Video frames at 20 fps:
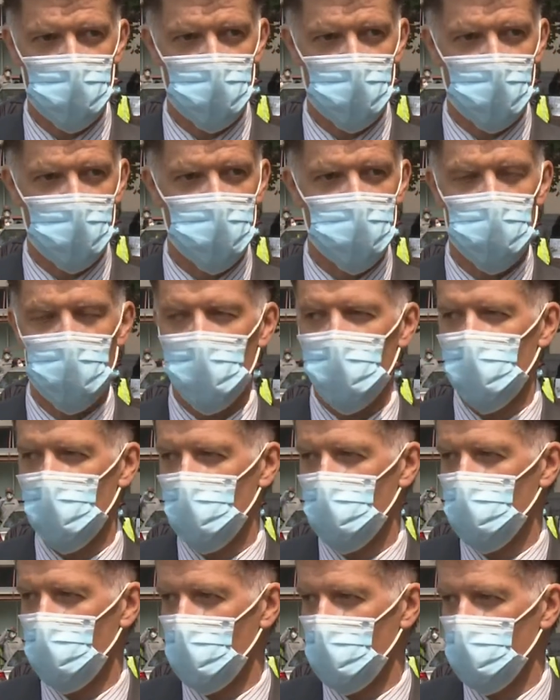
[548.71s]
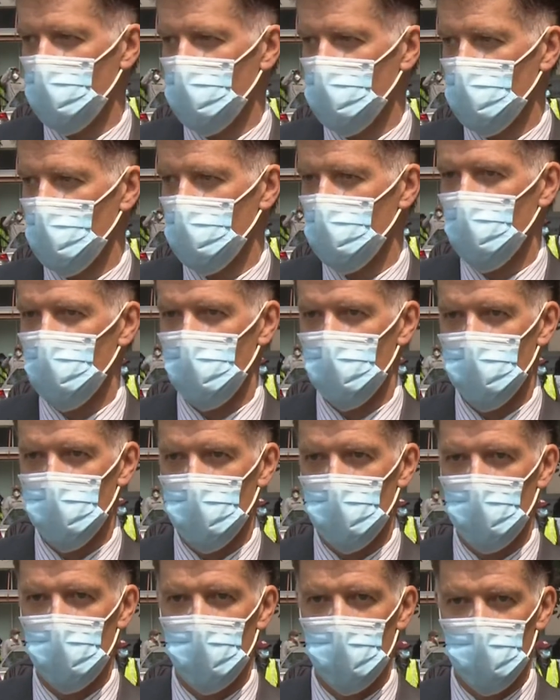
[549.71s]
lines working in partnership to
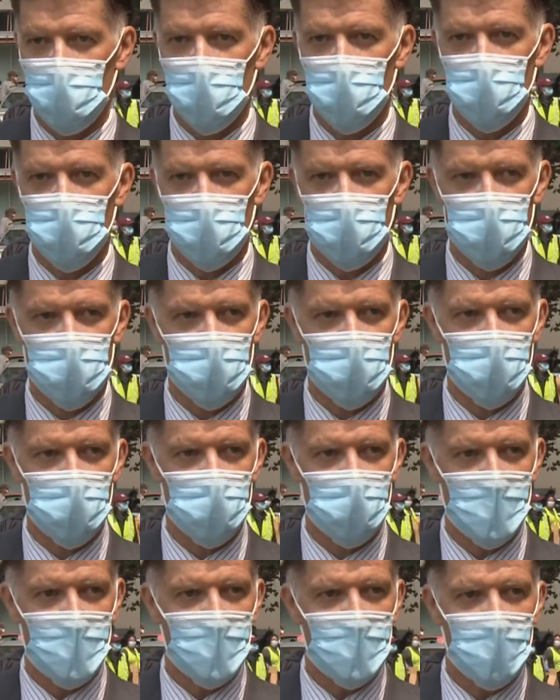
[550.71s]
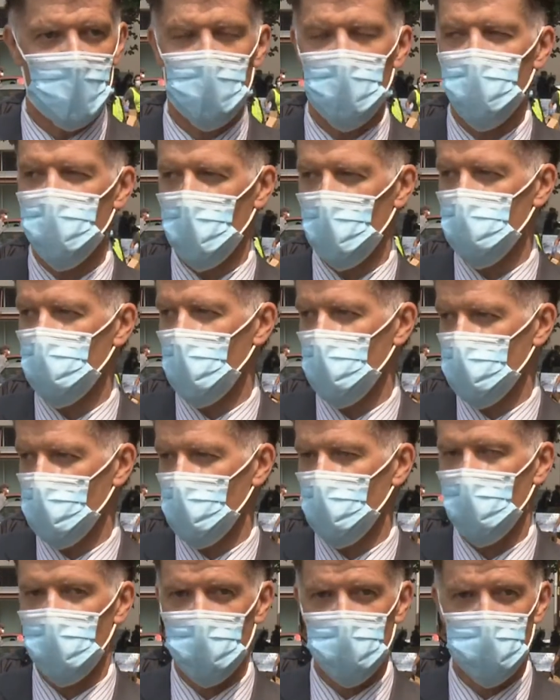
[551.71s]
ensure that we succeed in this
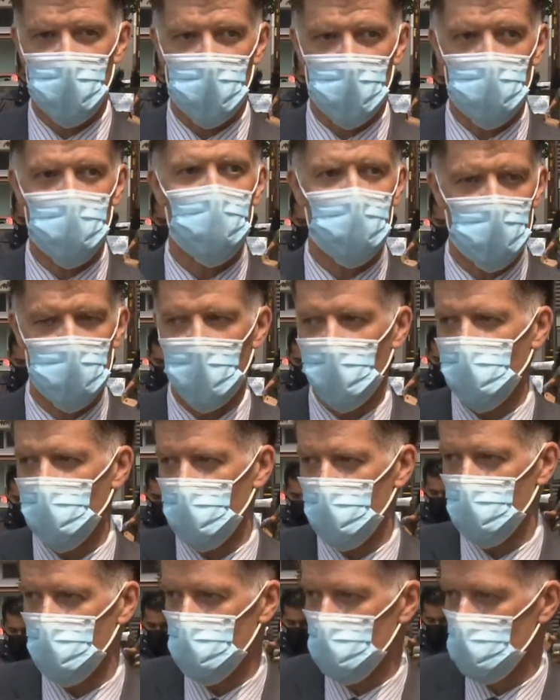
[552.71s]
unprecedented time. Thank you.